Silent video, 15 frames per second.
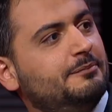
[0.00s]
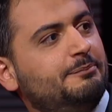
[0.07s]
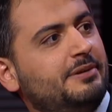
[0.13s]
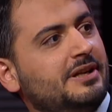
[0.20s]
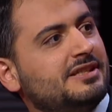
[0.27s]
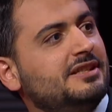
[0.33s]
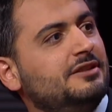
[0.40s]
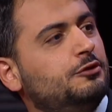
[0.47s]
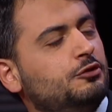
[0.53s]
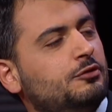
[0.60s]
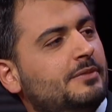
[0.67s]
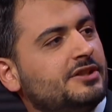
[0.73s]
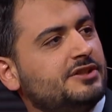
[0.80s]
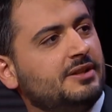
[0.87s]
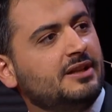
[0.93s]
pressing too
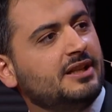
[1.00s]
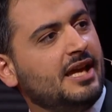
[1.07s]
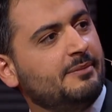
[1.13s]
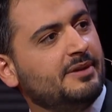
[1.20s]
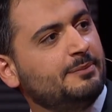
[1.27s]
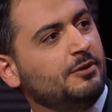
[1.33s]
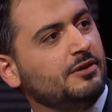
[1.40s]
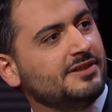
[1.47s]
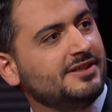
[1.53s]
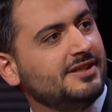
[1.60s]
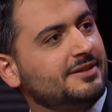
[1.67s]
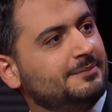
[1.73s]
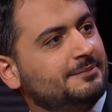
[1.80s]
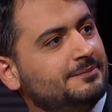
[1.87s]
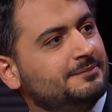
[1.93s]
much in climate
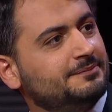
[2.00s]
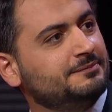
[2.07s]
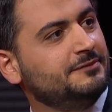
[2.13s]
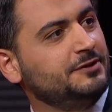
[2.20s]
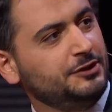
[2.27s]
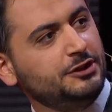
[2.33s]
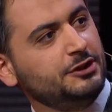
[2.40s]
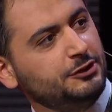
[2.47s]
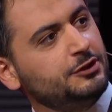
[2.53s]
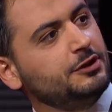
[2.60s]
policy? And that's my